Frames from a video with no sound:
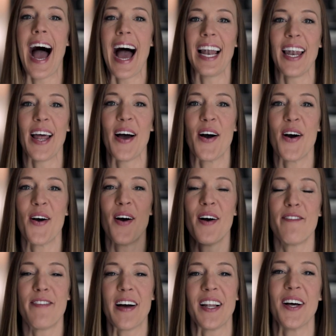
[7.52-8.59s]

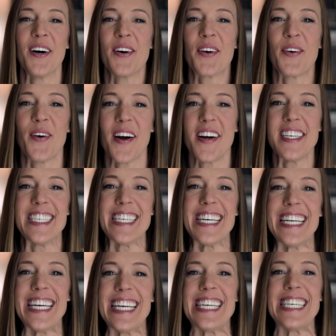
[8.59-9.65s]
Hello, fellow
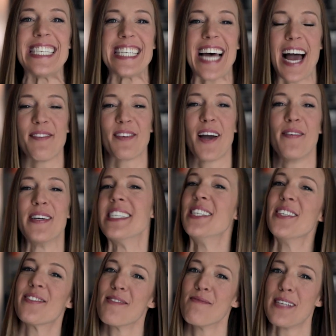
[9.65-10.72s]
quarantinees! I'm coming to
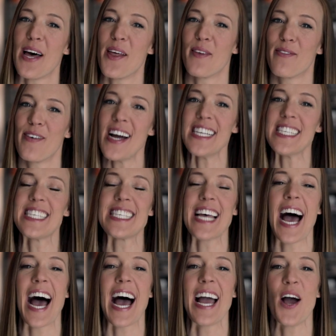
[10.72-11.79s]
you from south of France.
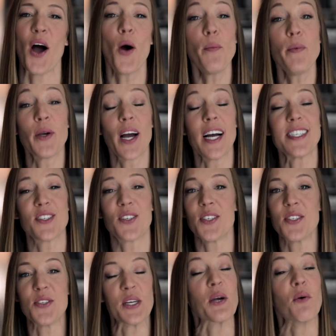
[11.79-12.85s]
I hope you guys are
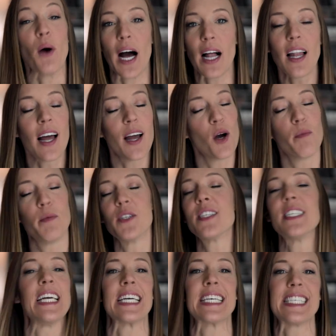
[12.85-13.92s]
all doing well. I hope you're
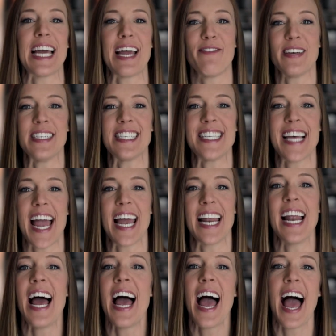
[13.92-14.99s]
staying safe and
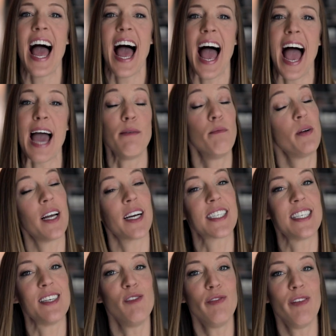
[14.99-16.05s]
sane and
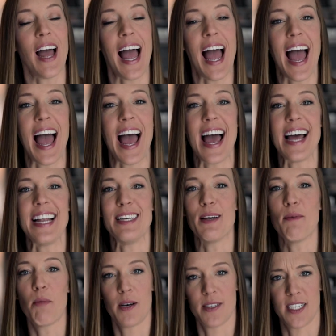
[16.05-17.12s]
productive
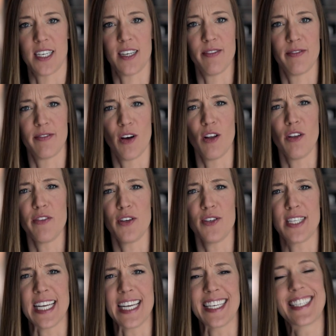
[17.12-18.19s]
and positive, all
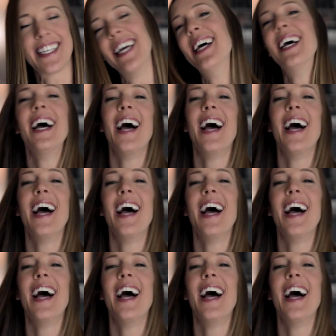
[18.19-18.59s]
those things.